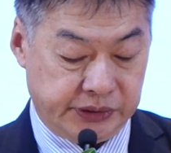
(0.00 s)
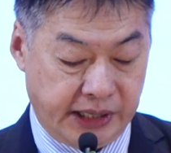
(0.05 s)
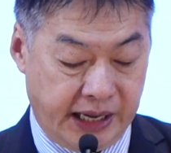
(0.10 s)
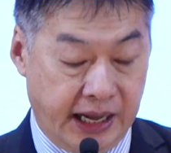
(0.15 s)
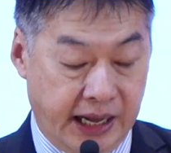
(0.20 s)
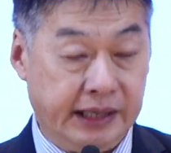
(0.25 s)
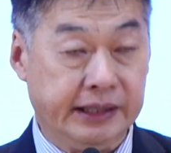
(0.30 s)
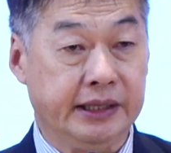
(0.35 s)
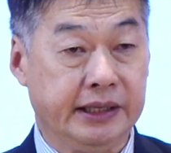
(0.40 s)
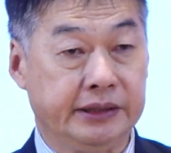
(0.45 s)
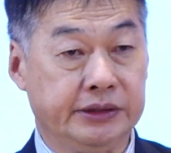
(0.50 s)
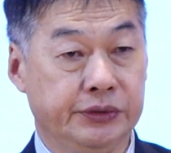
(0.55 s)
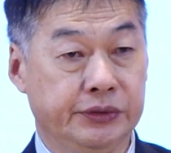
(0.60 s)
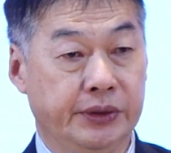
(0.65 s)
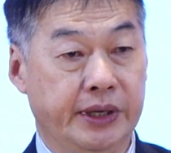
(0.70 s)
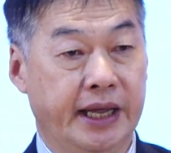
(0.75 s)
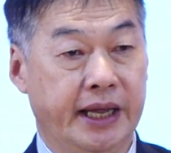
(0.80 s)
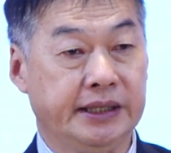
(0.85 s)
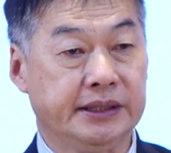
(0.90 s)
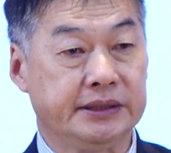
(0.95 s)
the
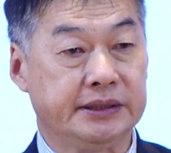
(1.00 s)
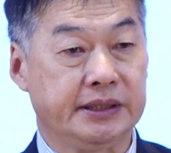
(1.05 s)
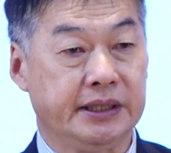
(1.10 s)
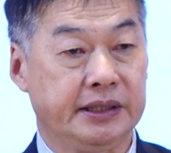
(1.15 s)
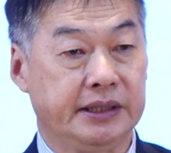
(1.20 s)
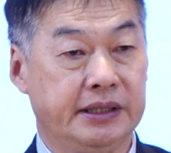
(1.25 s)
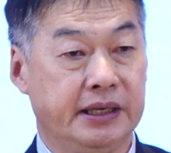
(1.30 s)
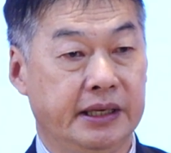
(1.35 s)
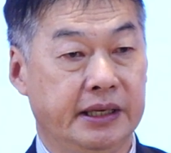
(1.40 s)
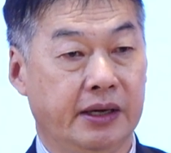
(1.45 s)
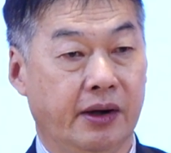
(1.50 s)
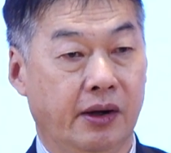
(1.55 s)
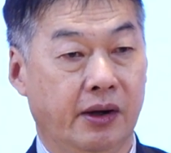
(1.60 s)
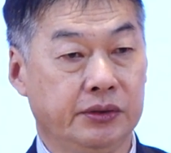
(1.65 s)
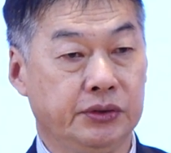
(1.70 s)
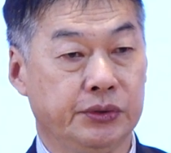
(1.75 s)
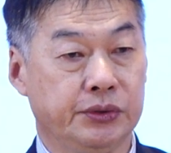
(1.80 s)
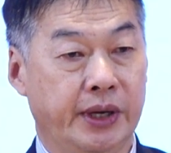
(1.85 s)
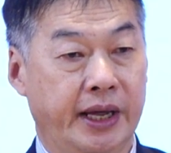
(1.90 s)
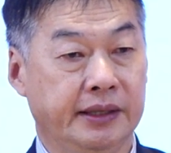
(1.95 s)
UNCT or
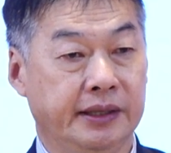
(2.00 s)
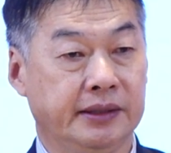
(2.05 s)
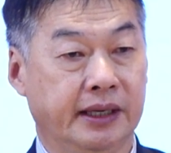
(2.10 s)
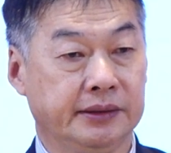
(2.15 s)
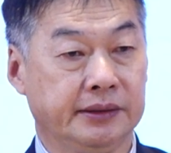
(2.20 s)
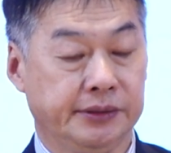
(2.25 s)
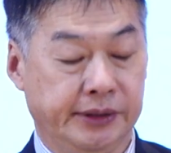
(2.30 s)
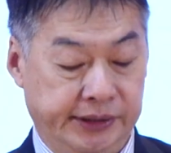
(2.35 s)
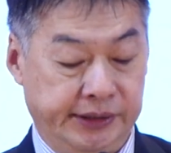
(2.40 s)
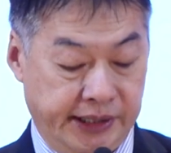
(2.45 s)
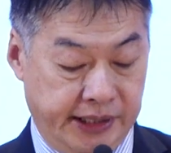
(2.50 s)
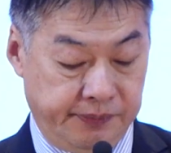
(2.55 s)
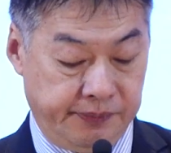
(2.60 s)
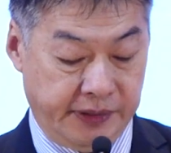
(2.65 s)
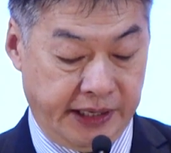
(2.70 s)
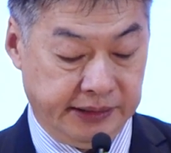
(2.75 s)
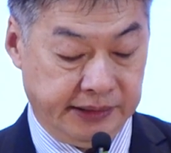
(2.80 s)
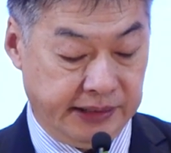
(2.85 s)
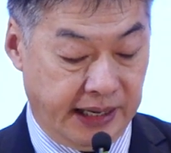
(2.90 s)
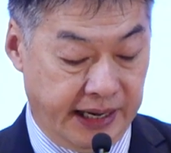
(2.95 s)
UN country team
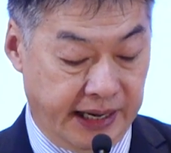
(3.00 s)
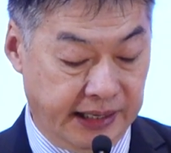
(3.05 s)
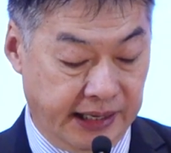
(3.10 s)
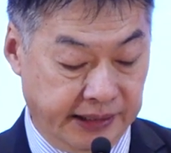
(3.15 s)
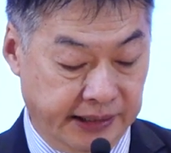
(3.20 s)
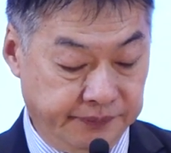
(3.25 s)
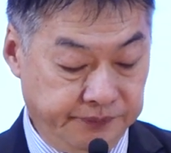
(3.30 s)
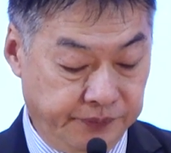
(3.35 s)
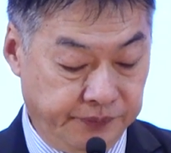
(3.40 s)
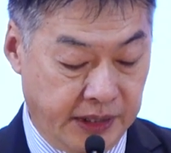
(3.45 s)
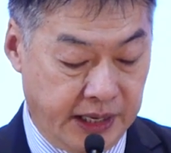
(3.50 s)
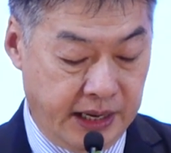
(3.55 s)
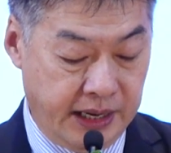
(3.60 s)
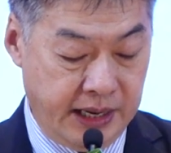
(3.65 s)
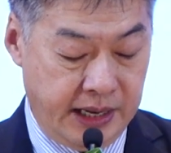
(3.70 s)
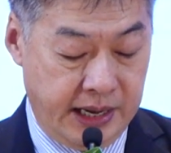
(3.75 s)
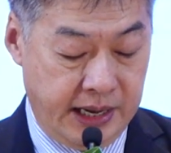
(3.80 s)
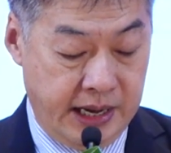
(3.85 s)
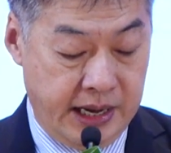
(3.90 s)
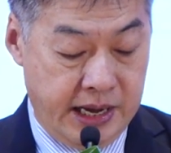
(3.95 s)
in Thailand.
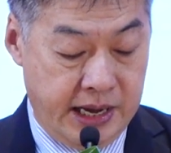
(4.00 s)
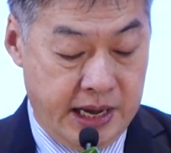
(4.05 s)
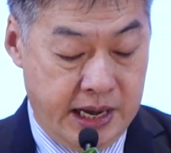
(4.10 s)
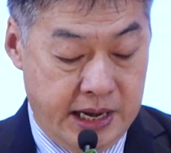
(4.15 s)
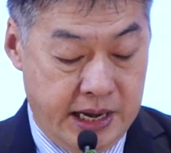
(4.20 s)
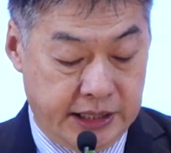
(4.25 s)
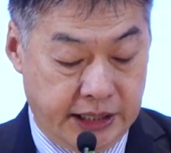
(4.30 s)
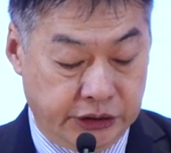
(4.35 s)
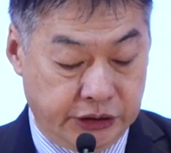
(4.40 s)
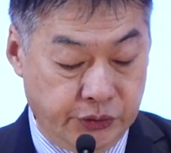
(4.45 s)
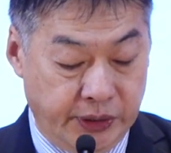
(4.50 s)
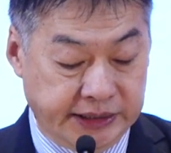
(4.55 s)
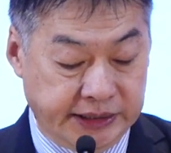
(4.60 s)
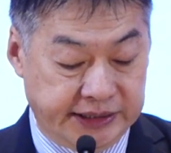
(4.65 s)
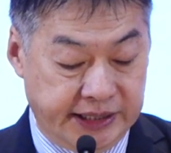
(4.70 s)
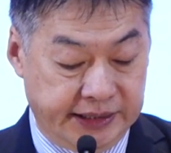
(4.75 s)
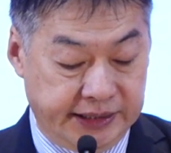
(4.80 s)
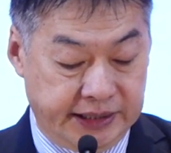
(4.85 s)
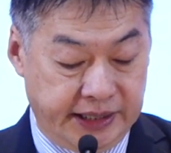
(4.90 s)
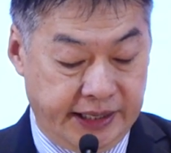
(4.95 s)
The
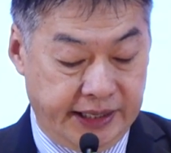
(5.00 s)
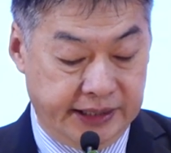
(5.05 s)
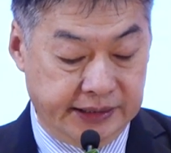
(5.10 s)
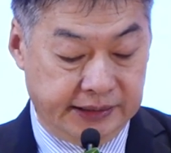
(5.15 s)
UNCT in